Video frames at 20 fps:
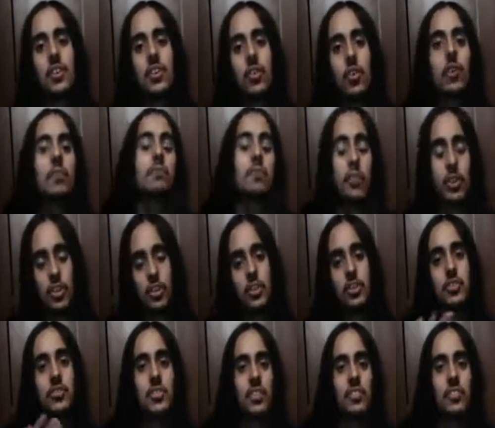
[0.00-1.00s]
or for
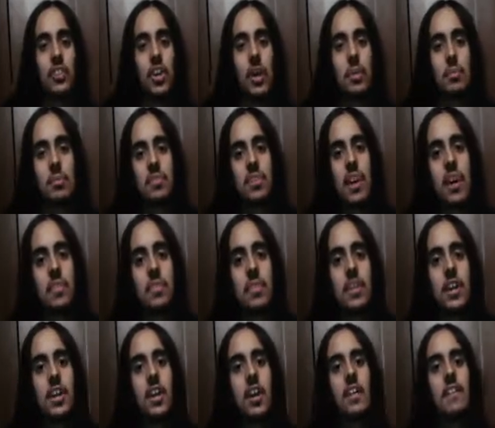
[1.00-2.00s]
you subscribers out
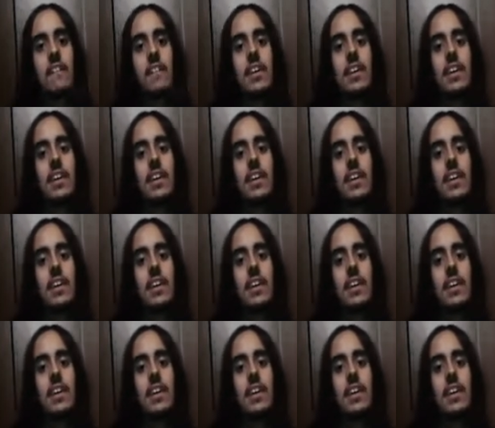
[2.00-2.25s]
there.